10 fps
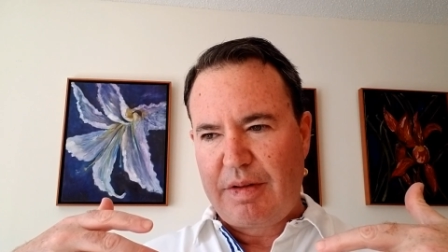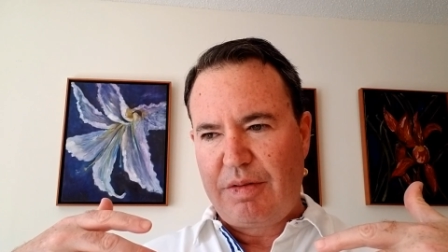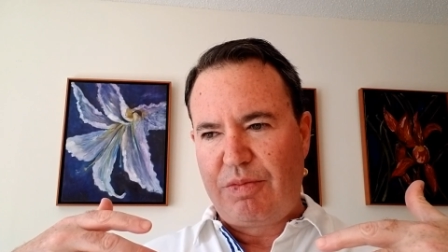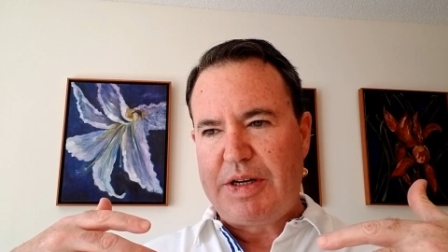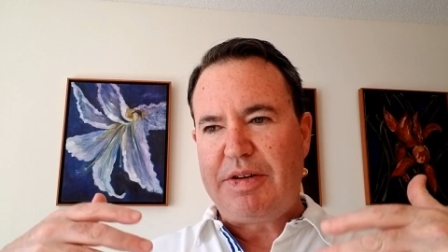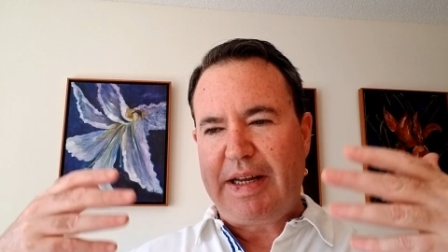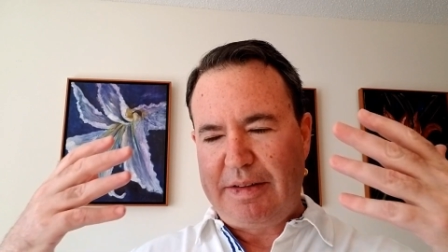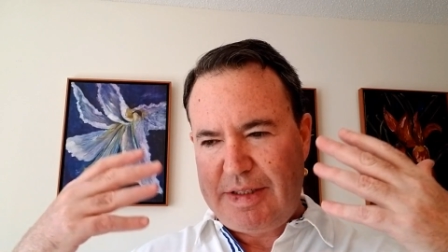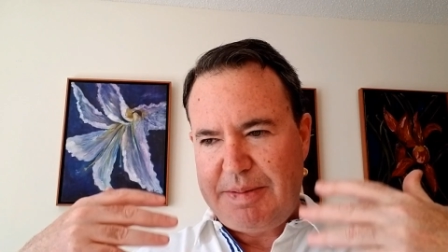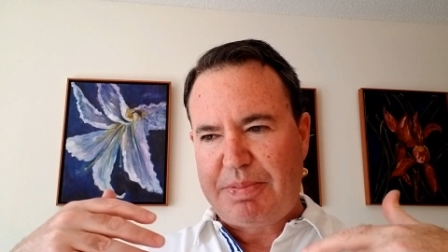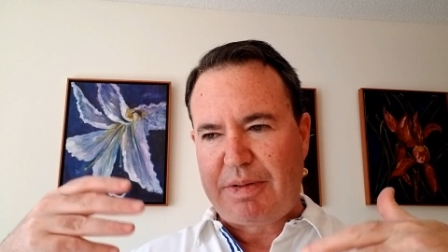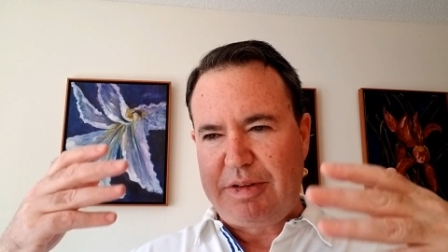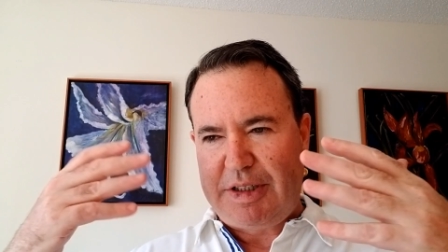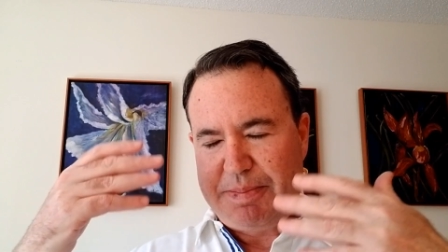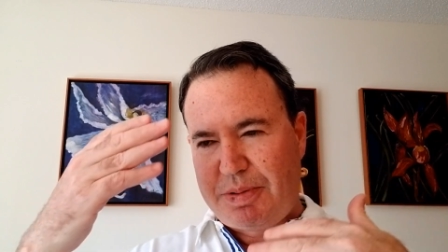when you get deeper
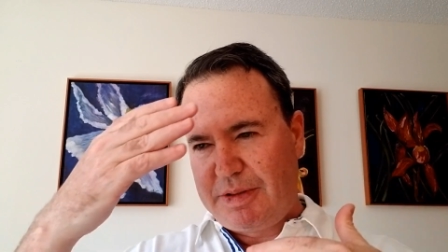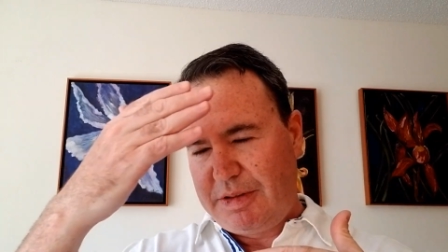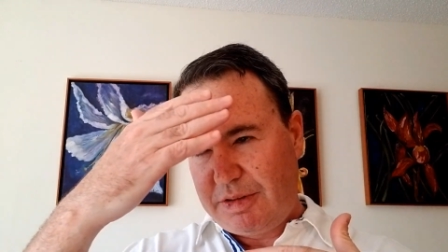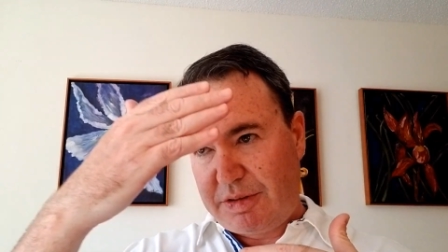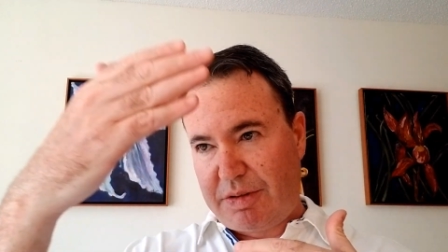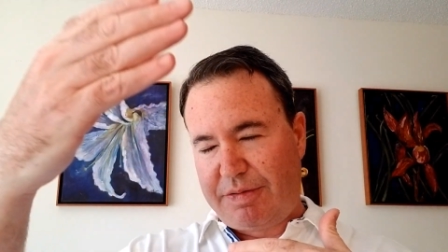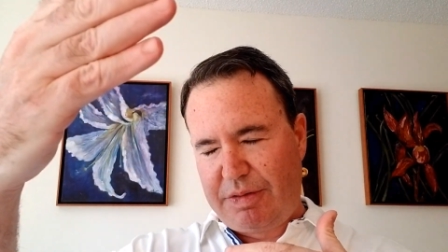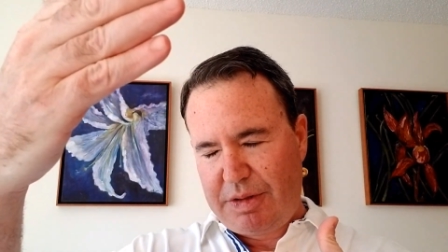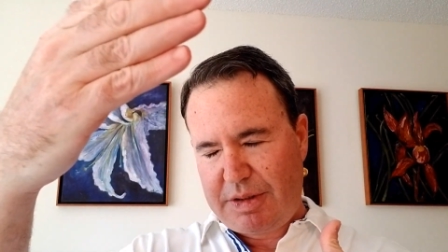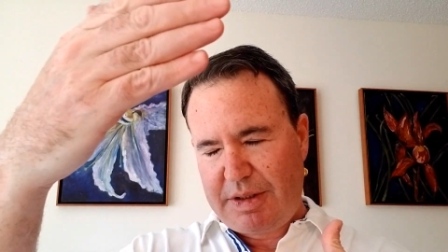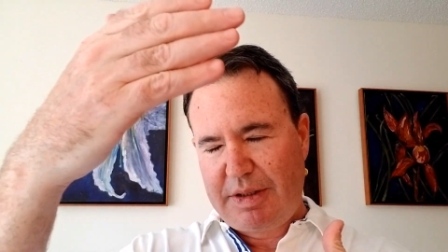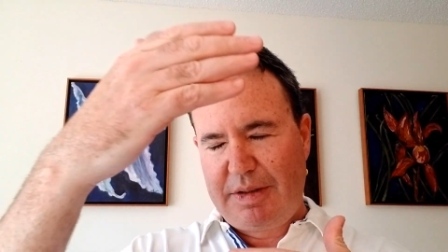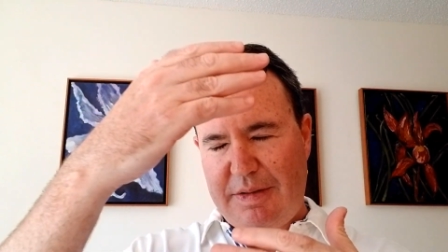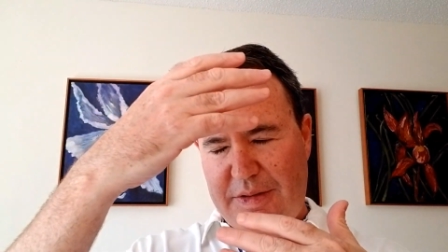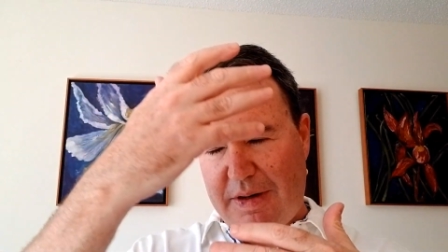and deeper and you just sort of look,
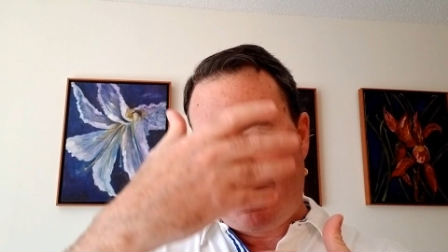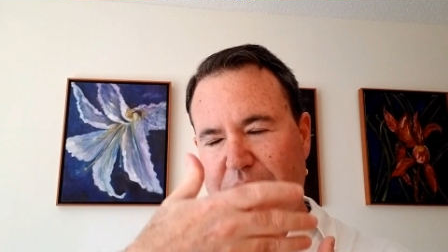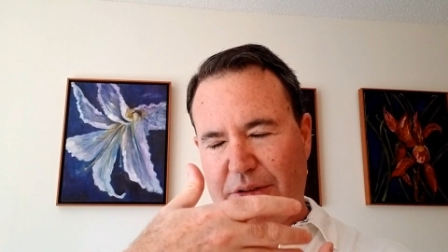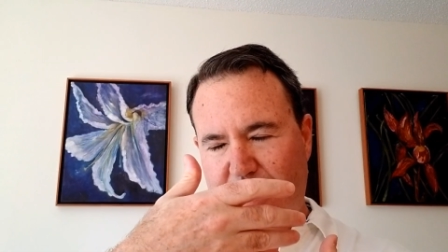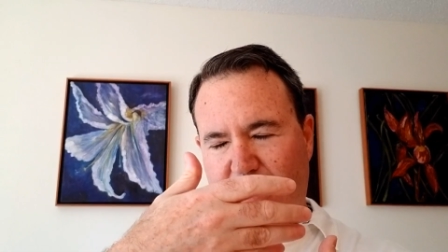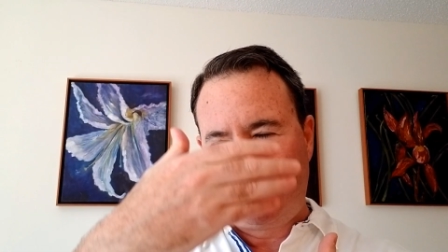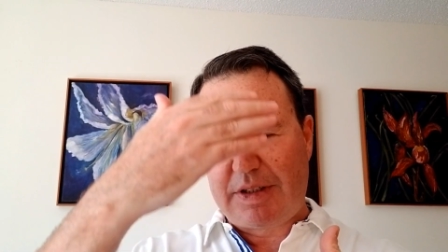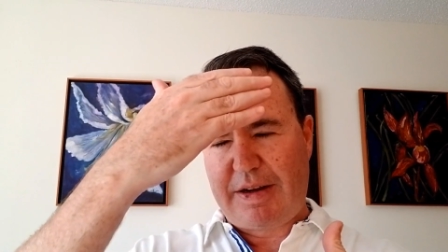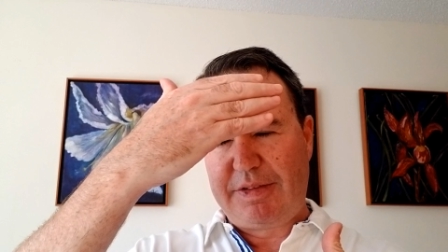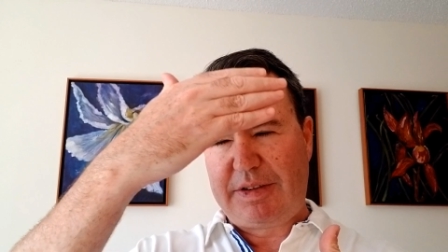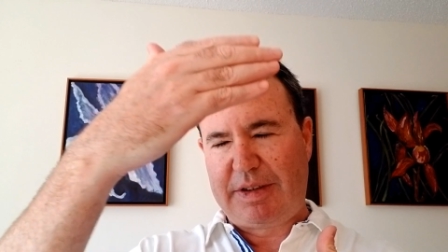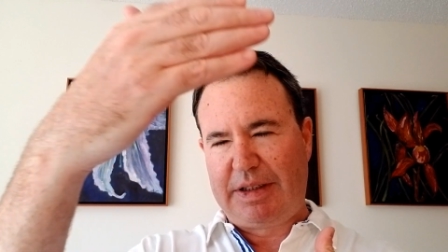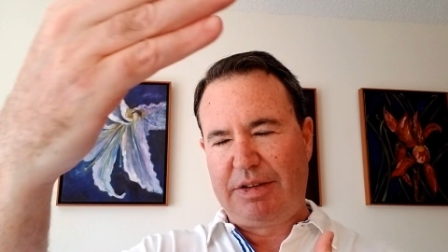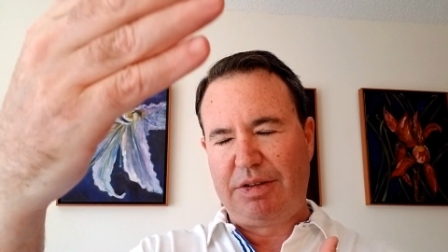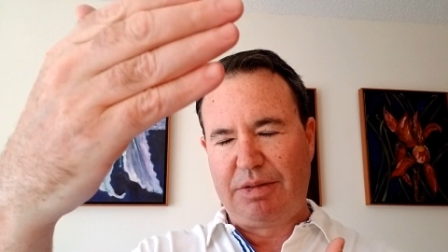your eyes are closed, obviously,
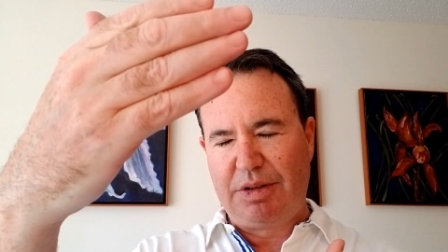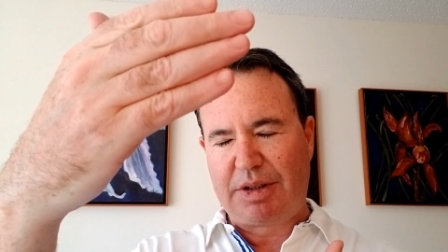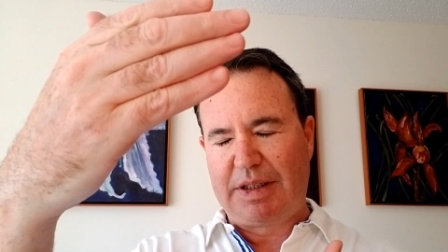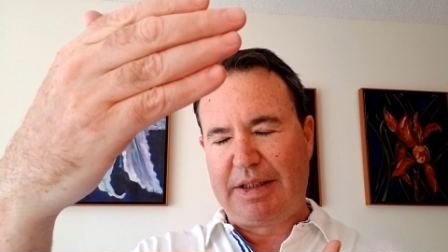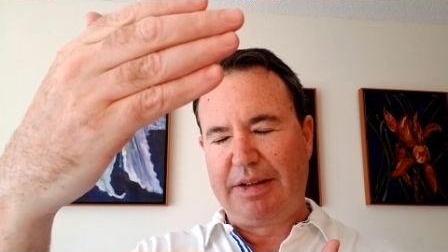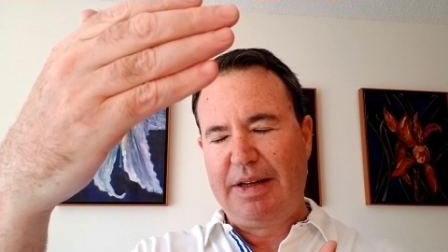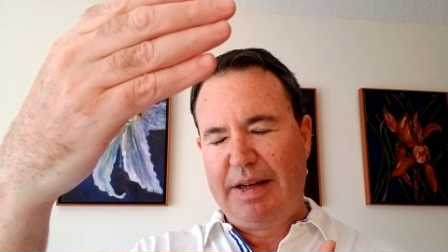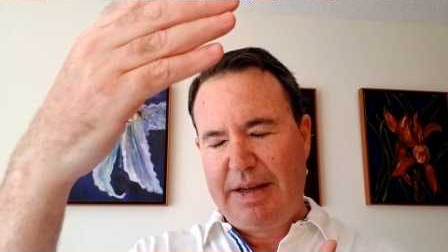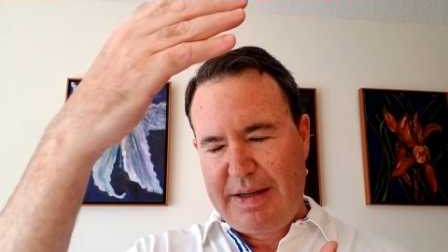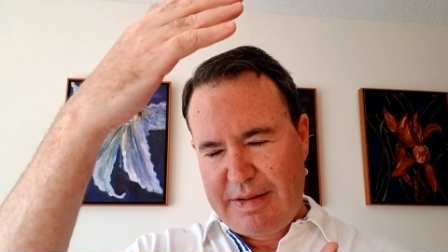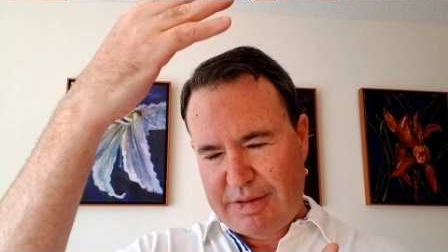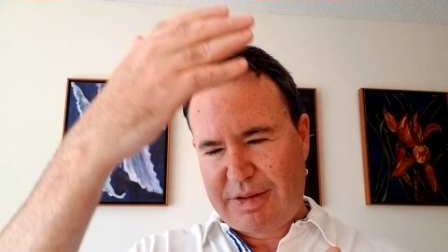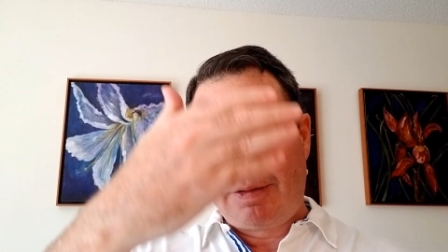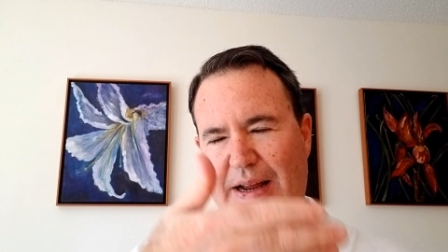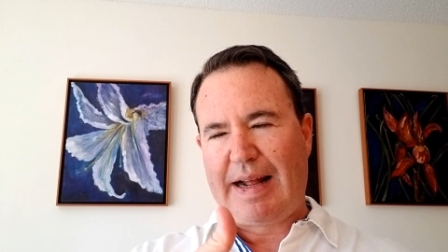and you're looking sort
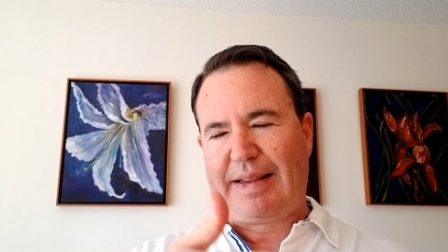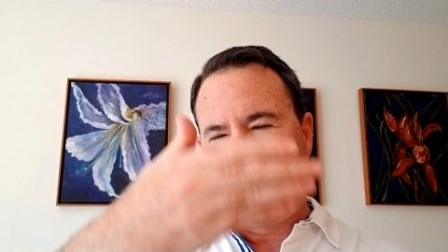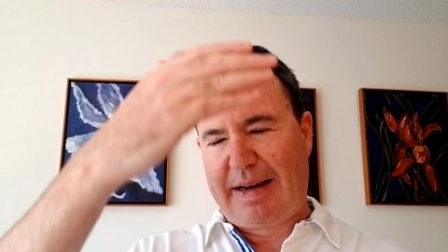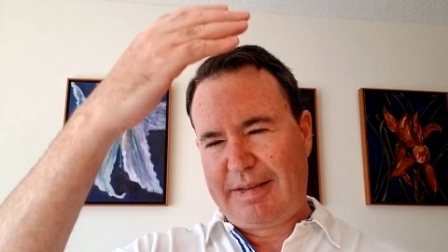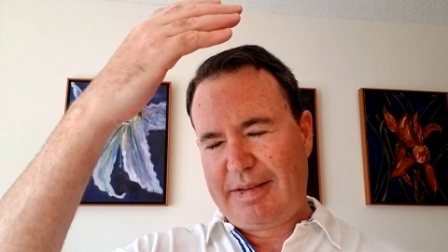of at that